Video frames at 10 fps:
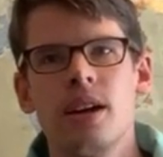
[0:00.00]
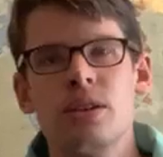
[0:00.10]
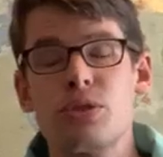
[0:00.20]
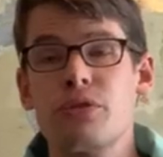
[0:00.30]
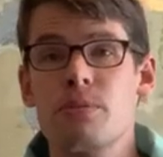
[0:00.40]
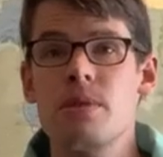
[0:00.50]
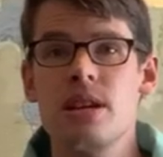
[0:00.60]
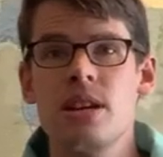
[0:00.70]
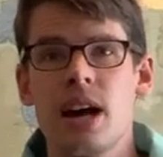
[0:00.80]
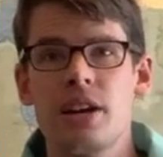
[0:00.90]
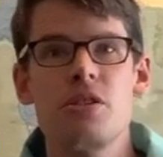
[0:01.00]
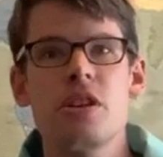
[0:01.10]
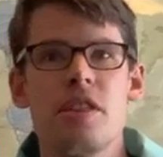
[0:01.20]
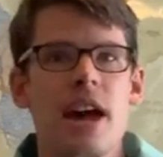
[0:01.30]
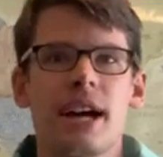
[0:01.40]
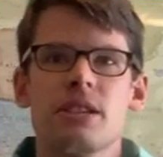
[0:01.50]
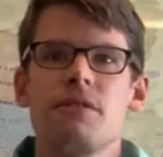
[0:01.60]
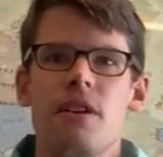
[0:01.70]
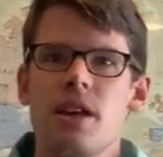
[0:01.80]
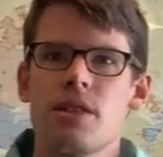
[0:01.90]
So for me, I knew that the act of
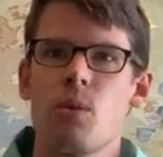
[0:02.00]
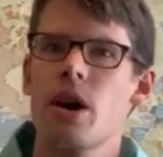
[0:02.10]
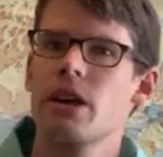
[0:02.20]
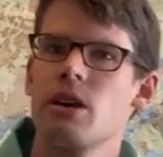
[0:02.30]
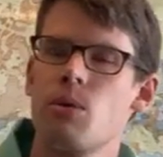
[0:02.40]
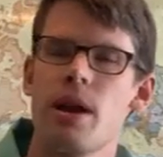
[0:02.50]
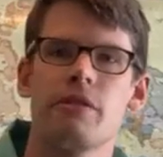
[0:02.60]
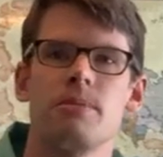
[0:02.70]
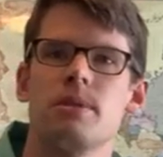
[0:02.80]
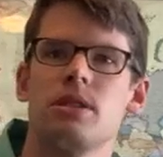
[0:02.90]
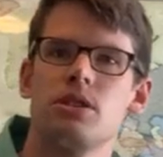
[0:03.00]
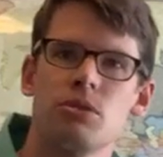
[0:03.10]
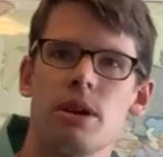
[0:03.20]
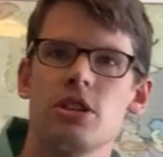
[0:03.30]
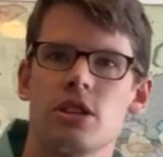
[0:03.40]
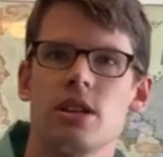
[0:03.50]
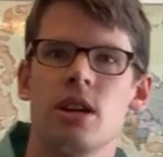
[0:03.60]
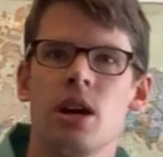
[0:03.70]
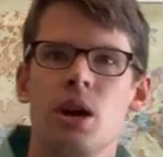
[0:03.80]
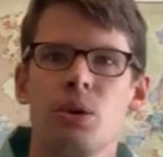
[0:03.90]
faith, walking away from the situation,
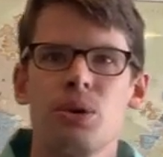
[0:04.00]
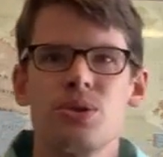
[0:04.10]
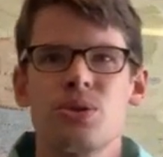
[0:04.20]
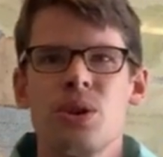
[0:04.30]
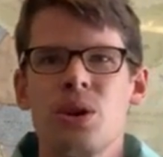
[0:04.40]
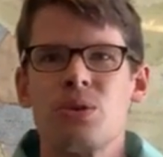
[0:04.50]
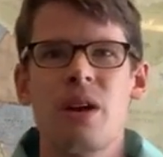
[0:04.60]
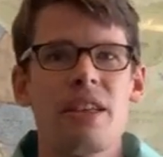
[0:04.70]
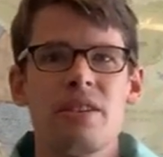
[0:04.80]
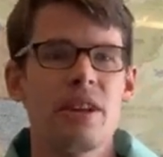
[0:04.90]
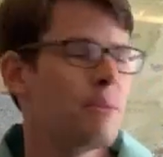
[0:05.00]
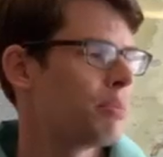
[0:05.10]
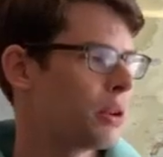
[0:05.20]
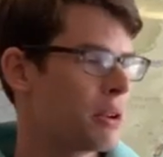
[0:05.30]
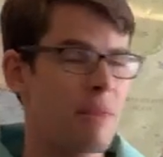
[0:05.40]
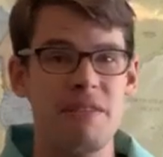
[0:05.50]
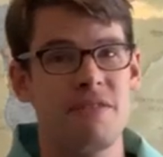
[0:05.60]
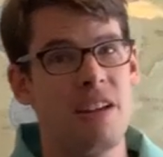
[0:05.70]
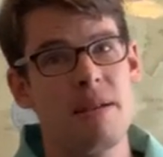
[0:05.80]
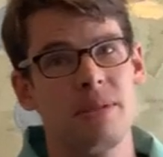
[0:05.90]
was rather than putting my
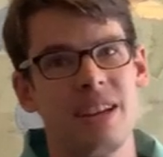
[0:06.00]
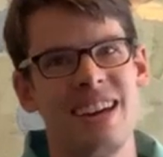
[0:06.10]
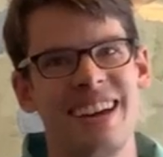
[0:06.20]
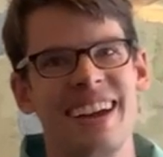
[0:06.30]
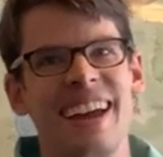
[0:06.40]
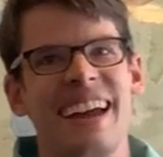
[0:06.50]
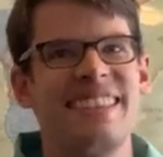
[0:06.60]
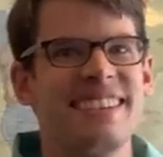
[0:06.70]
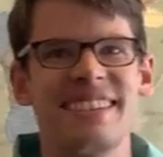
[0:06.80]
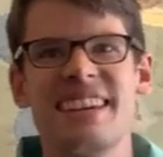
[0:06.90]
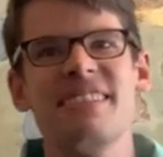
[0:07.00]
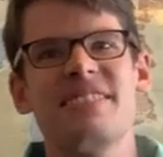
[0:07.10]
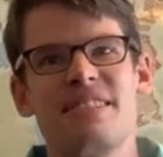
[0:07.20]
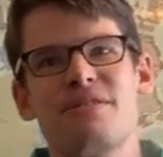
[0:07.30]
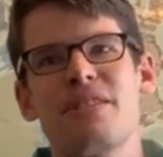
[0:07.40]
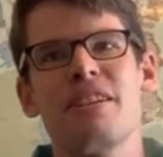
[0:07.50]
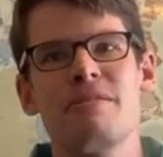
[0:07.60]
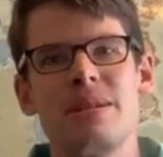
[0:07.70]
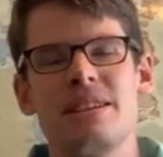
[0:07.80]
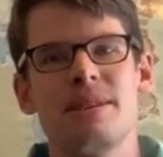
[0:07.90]
family and this gift in front
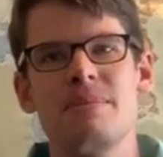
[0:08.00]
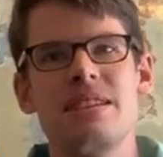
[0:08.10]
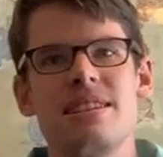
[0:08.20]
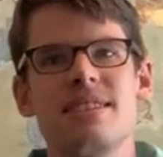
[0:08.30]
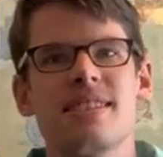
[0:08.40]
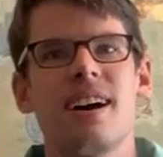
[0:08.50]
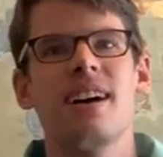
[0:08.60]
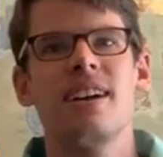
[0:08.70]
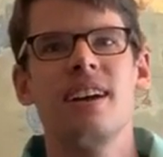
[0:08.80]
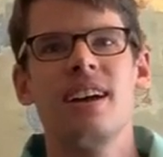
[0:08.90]
of me to meet Esau,